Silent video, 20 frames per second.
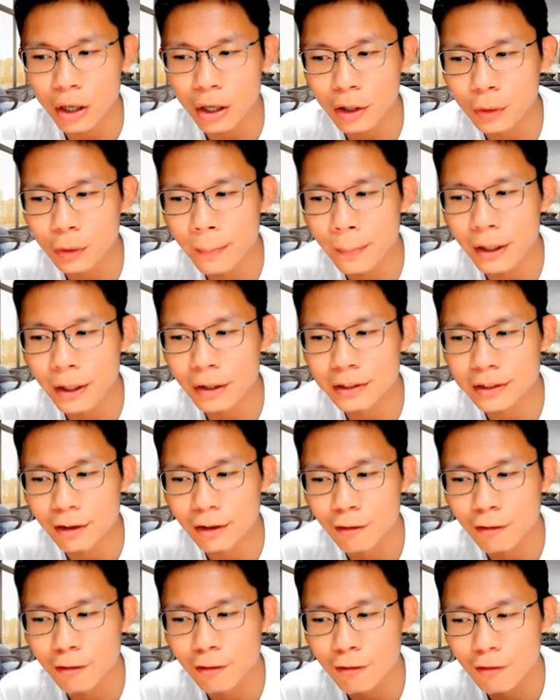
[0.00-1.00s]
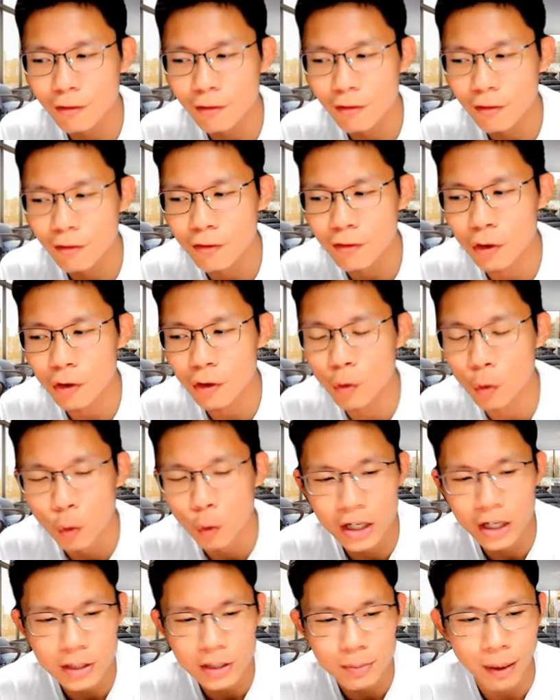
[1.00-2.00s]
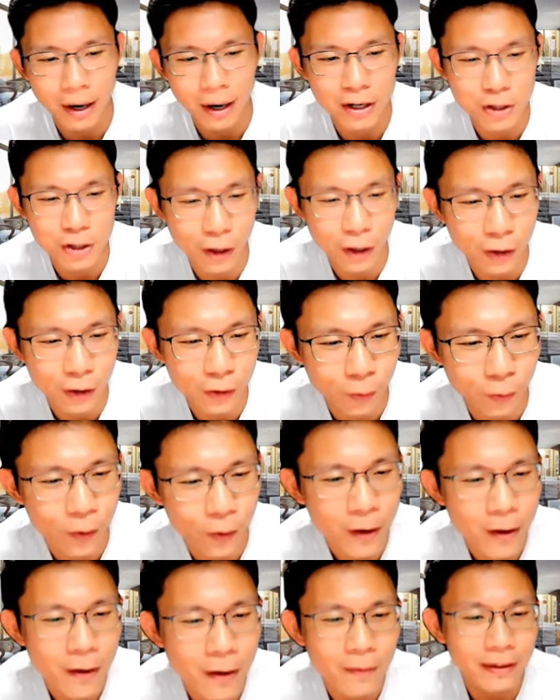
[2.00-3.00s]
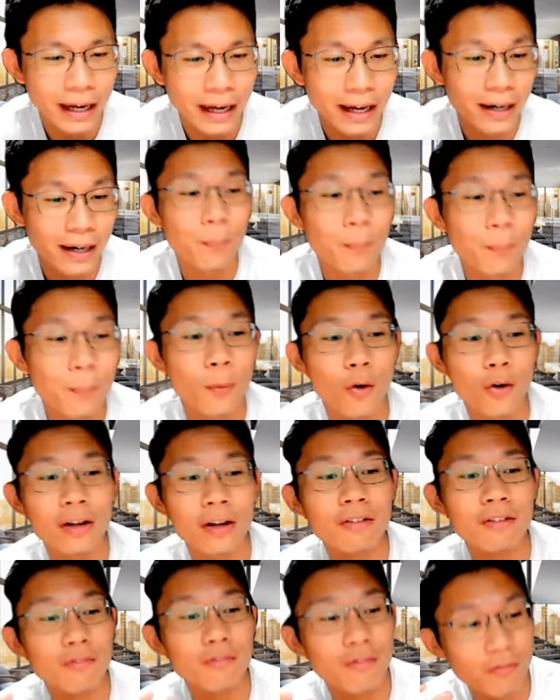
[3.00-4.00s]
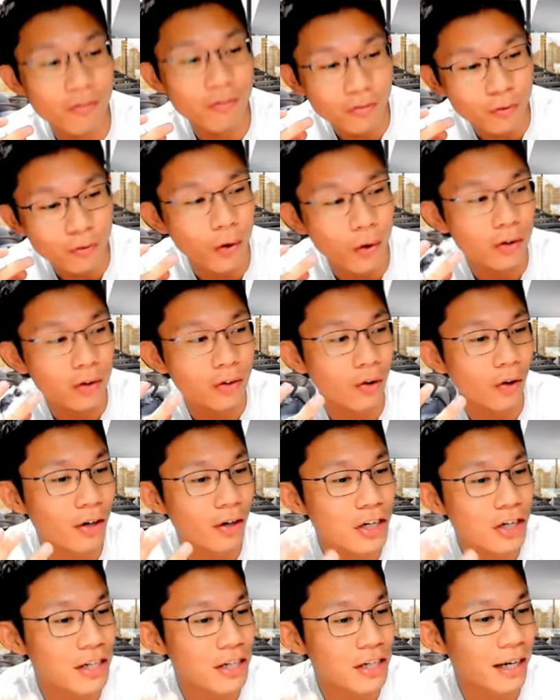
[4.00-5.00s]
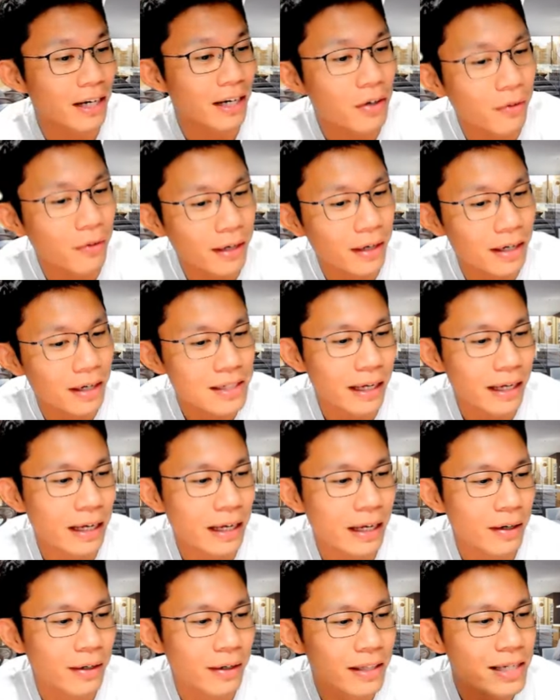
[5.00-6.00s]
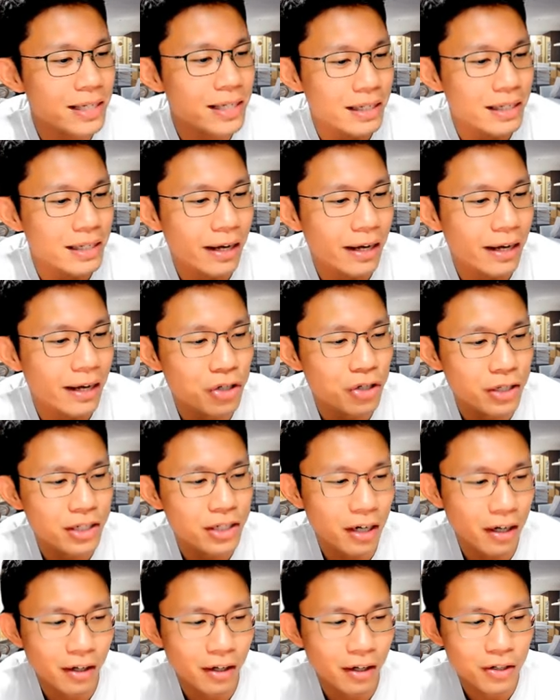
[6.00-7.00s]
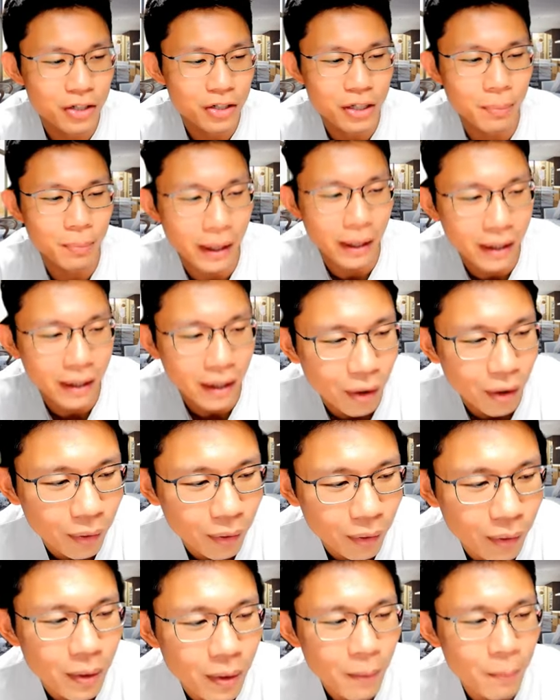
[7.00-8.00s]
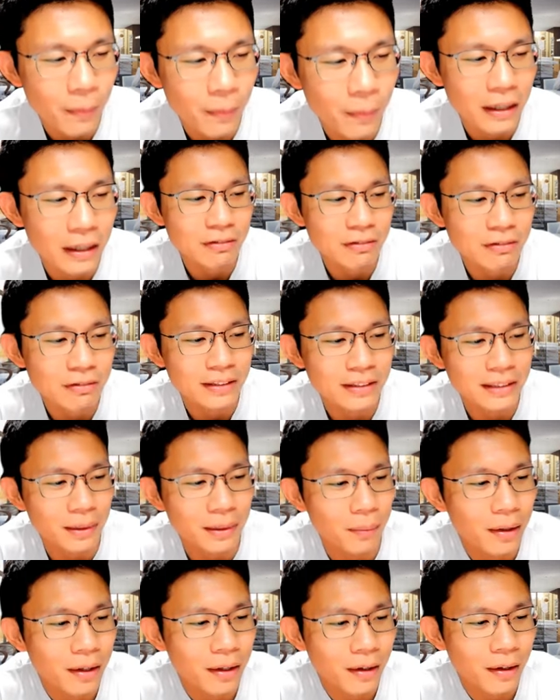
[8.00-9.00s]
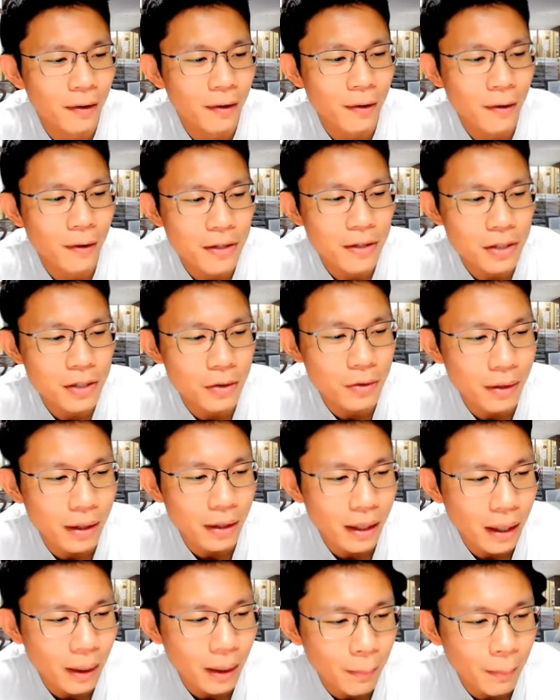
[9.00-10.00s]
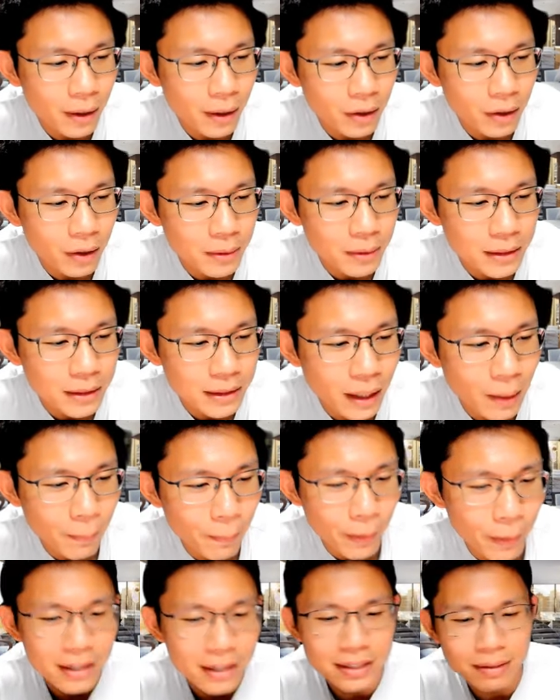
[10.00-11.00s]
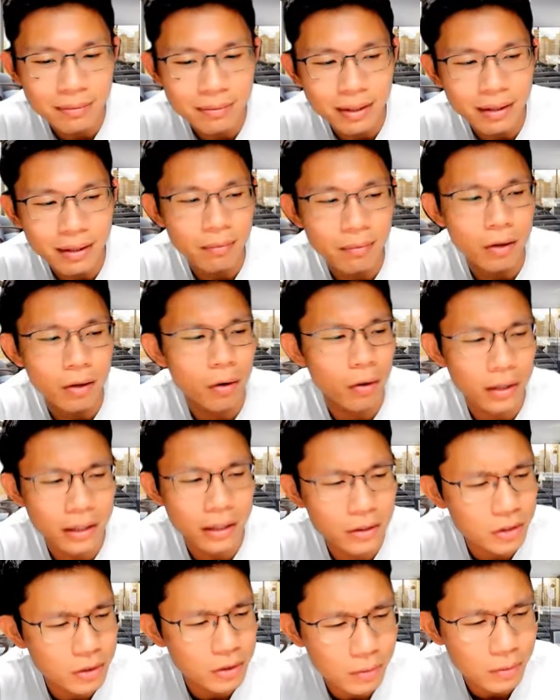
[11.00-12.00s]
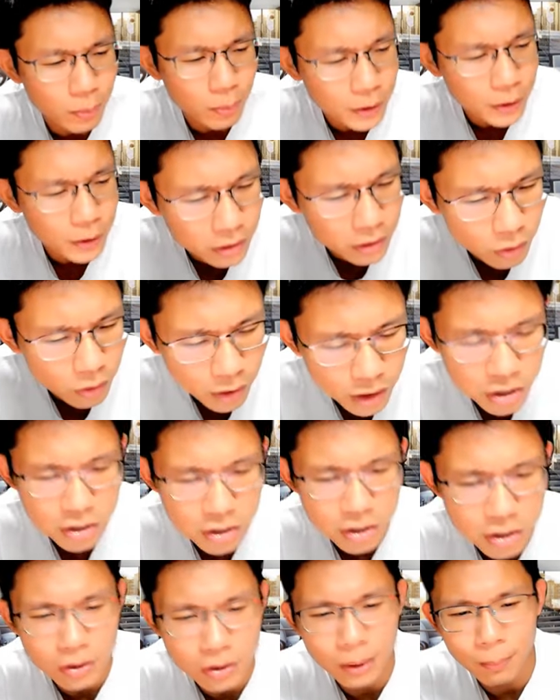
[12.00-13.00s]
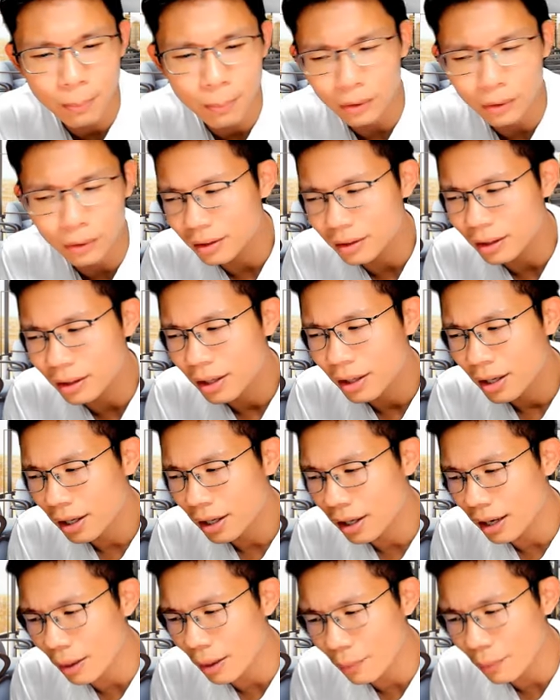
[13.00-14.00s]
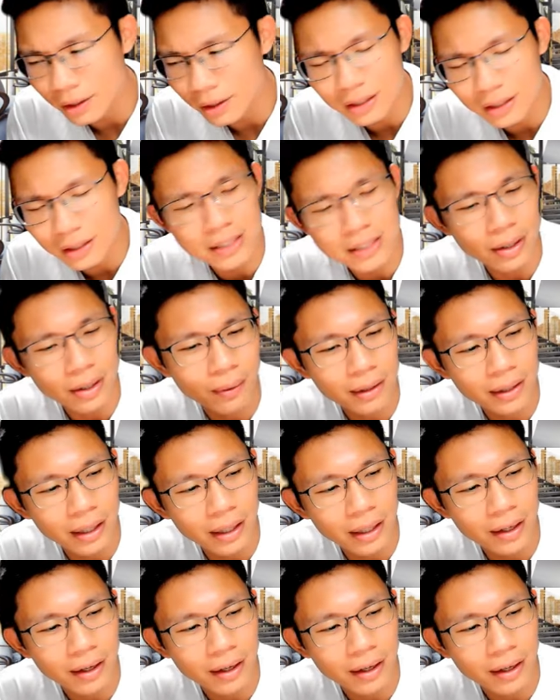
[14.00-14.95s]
to make yourself feel worse by trying to gather more knowledge, and then you realize that hey, this is actually challenging my current belief system. So am I gonna be scared? But at the same time, the location is so important. I want this, I want that.